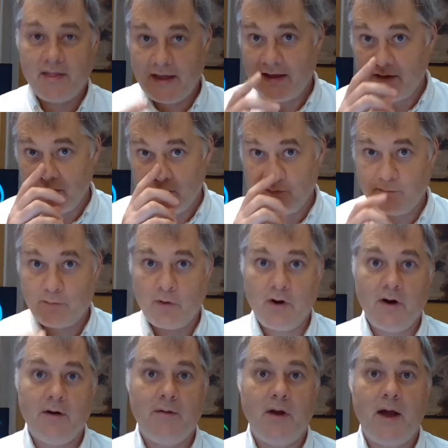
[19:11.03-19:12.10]
thank you
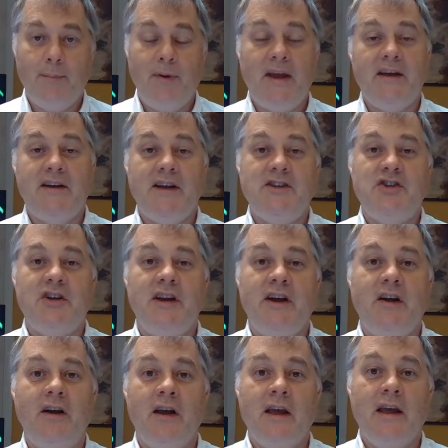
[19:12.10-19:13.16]
for paying attention
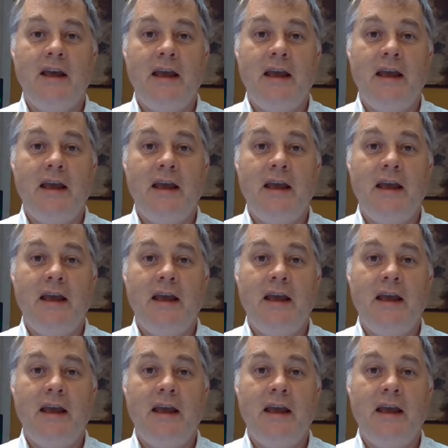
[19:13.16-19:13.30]
here.